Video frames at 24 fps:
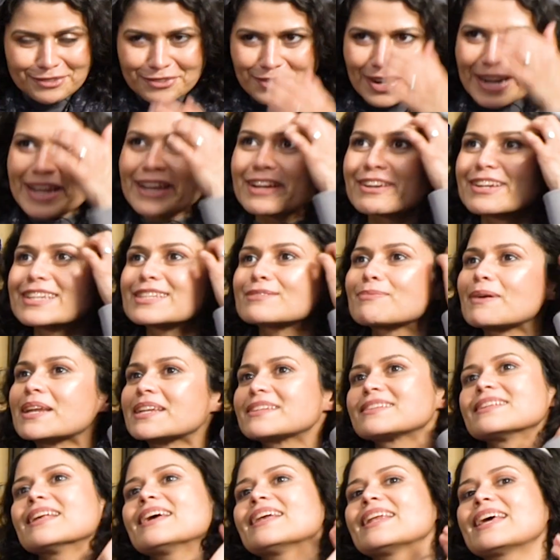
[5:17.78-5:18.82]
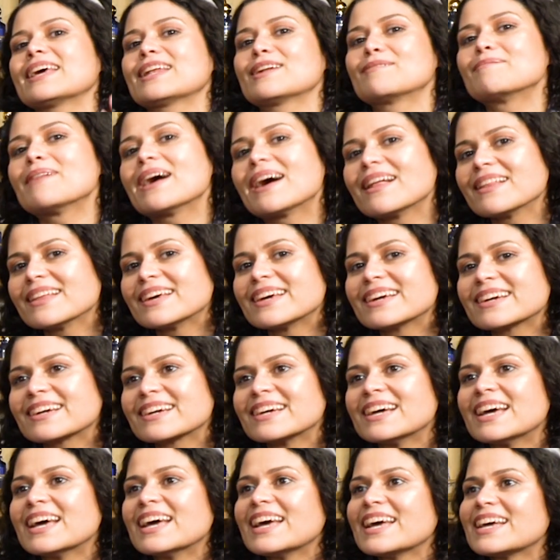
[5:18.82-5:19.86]
fragrance, but it's not animalic.
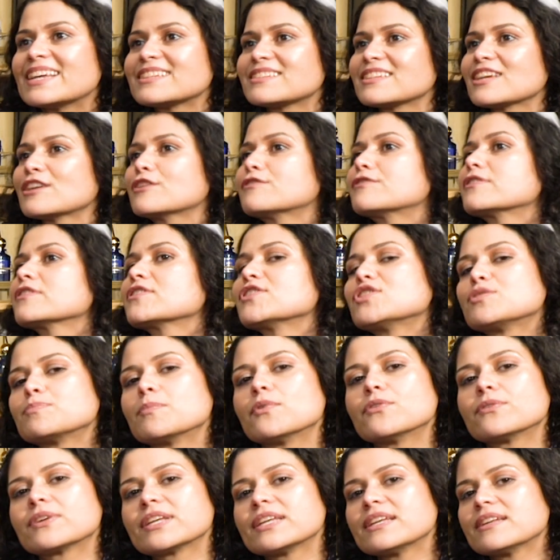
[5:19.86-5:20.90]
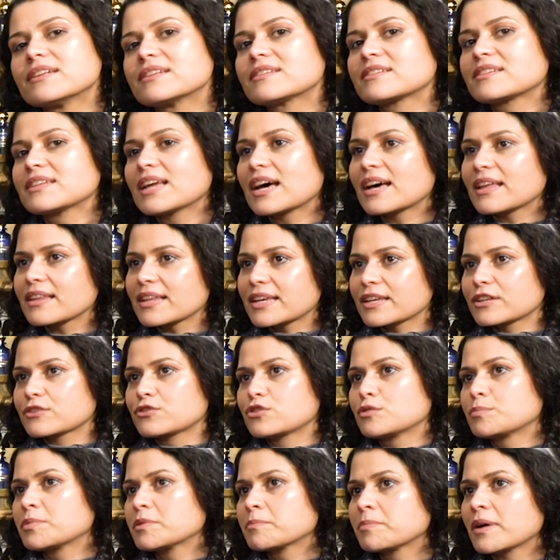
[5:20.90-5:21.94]
It's not overly smoky. It's not like
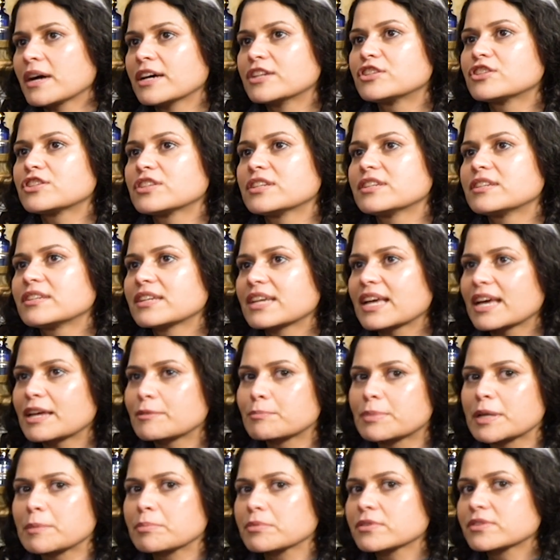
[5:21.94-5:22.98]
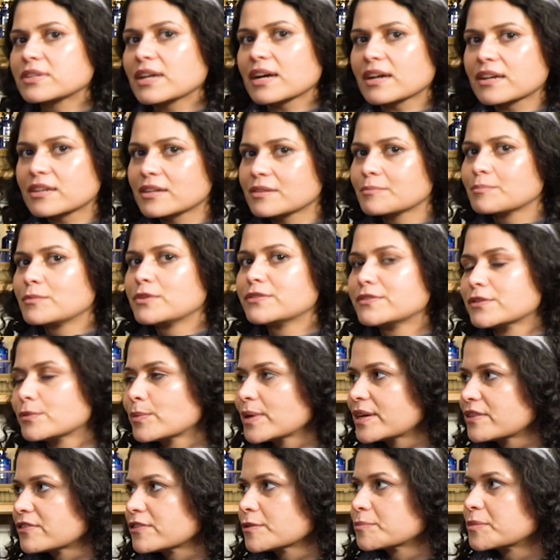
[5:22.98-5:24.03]
super pungent. Again, people are not going to move
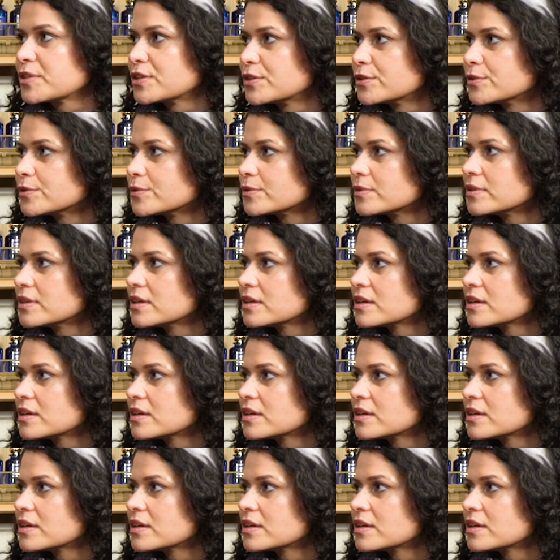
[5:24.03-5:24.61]
away from you.